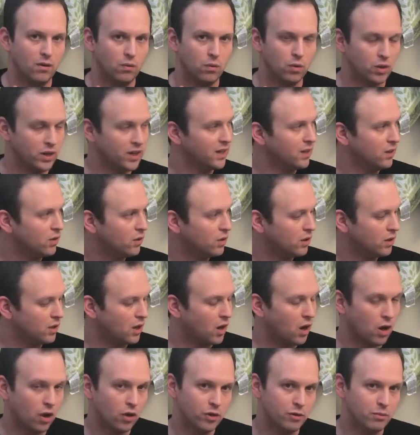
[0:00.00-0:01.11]
will kill
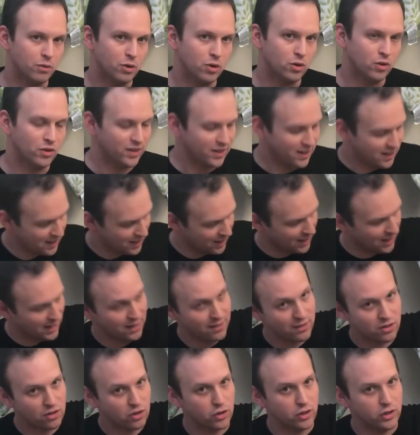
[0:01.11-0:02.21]
all the mold in
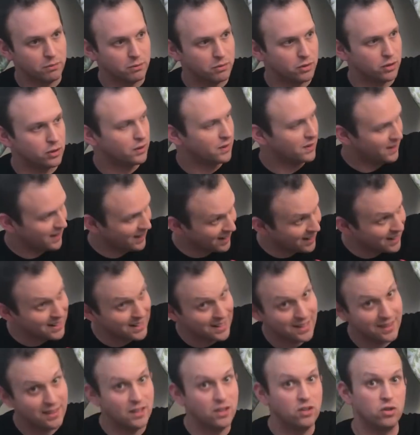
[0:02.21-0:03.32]
the toilet bowl and
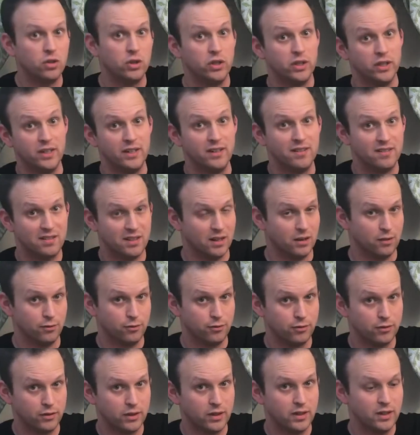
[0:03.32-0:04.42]
in the toilet
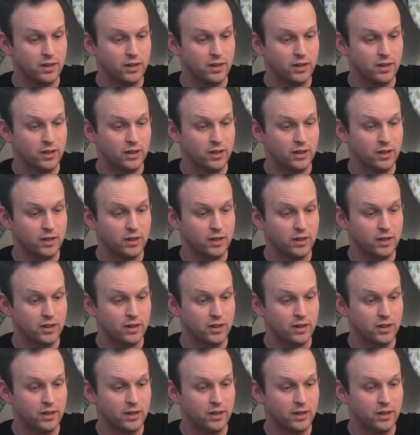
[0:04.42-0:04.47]
itself.